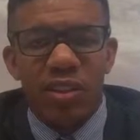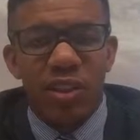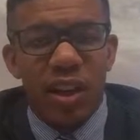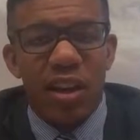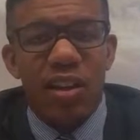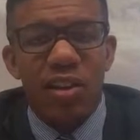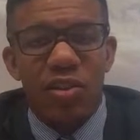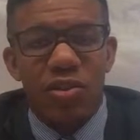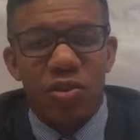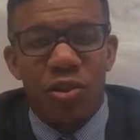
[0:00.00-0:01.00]
Today,
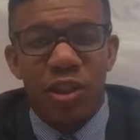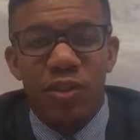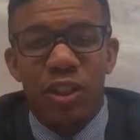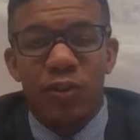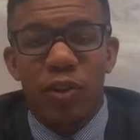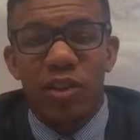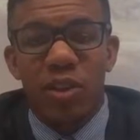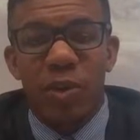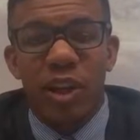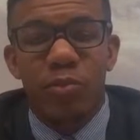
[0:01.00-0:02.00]
Unilever is focused
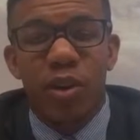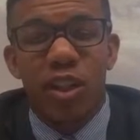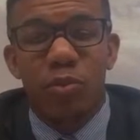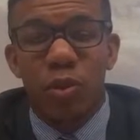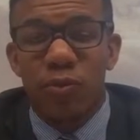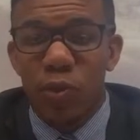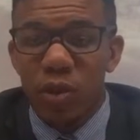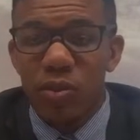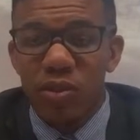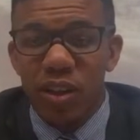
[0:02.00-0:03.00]
on making products more
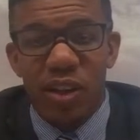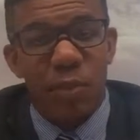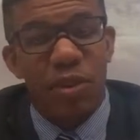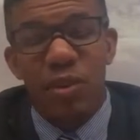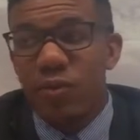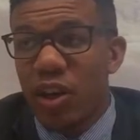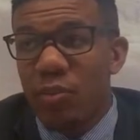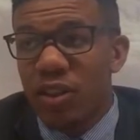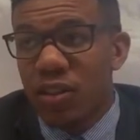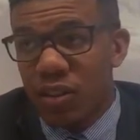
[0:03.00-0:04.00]
affordable and keeping the
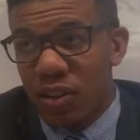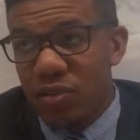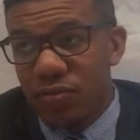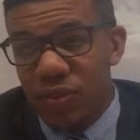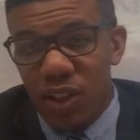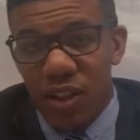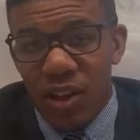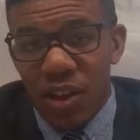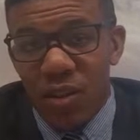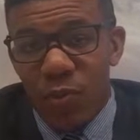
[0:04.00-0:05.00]
environment clean.
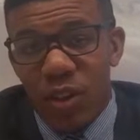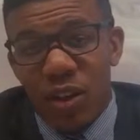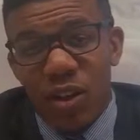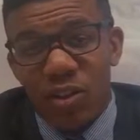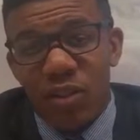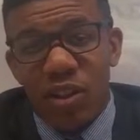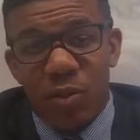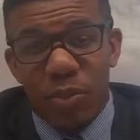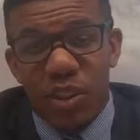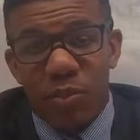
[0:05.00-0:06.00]
With the launch of the
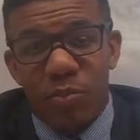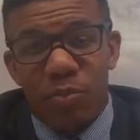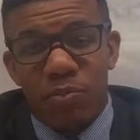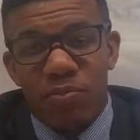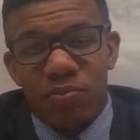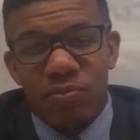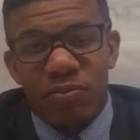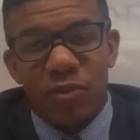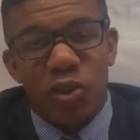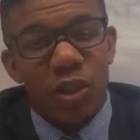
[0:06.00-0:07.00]
Compass,
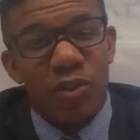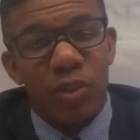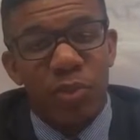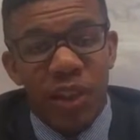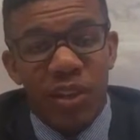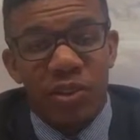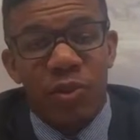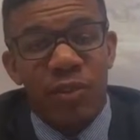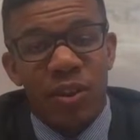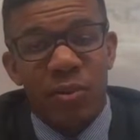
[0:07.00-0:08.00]
Unilever's plan to
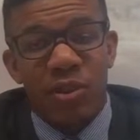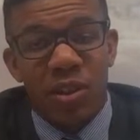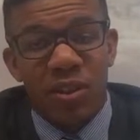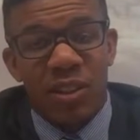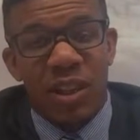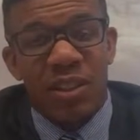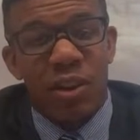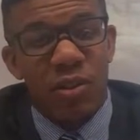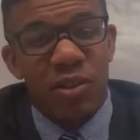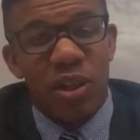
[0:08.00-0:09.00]
reinvent themselves as a
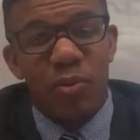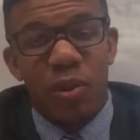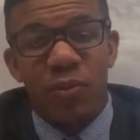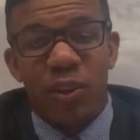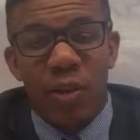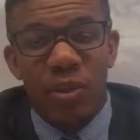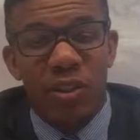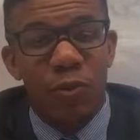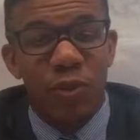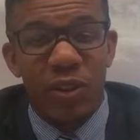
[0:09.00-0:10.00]
healthier and more
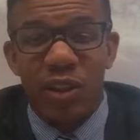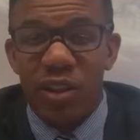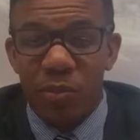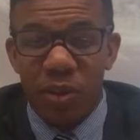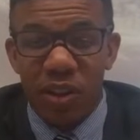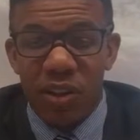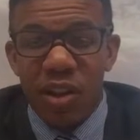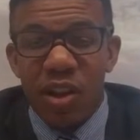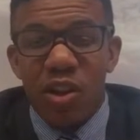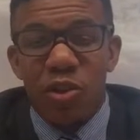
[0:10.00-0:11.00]
environmentally friendly company,
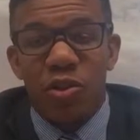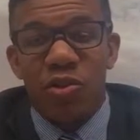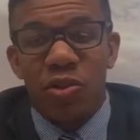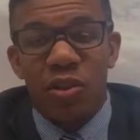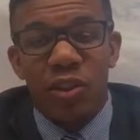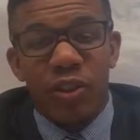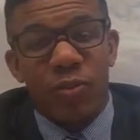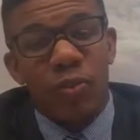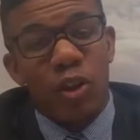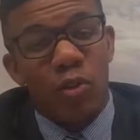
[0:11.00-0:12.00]
Unilever,
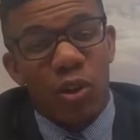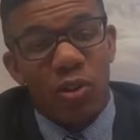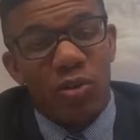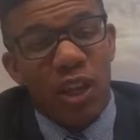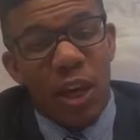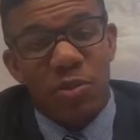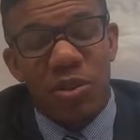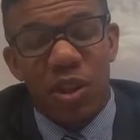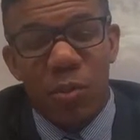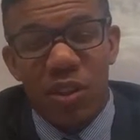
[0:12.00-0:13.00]
quote, aims to
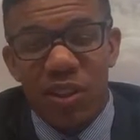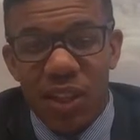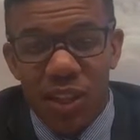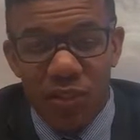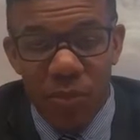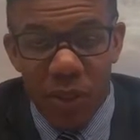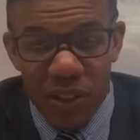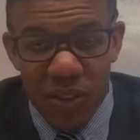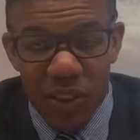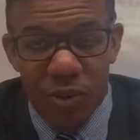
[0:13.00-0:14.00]
double the size of the
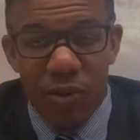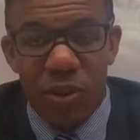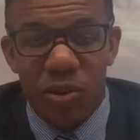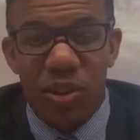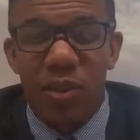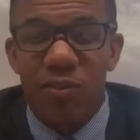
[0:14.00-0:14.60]
business while reducing